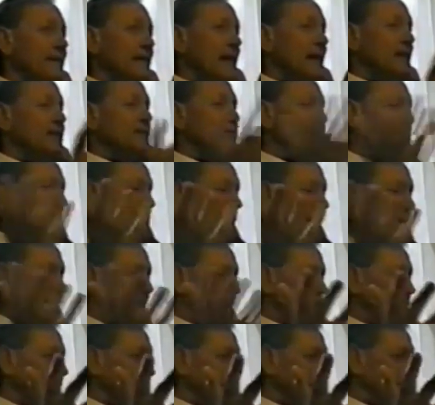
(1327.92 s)
that's what
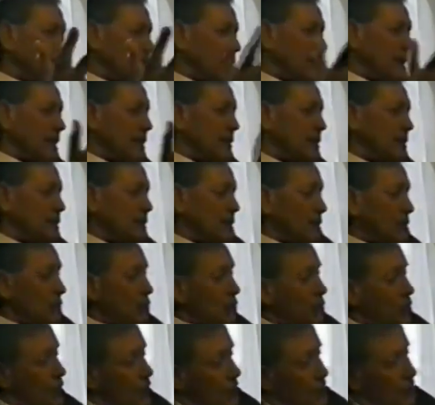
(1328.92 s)
makes this exciting, because it'll
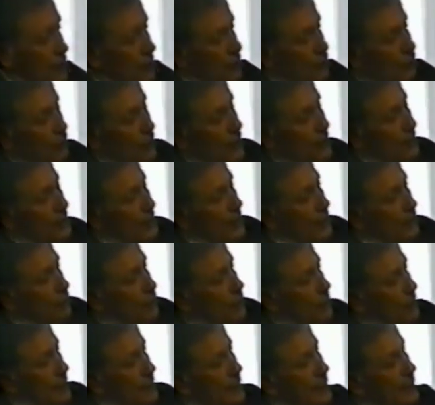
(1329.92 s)
work, we see it
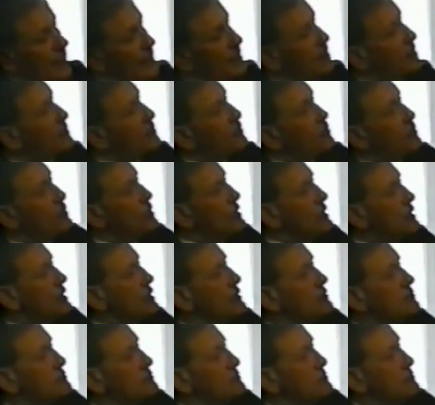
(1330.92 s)
working
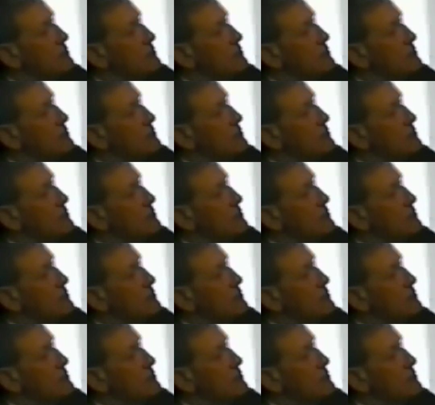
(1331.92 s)
underwater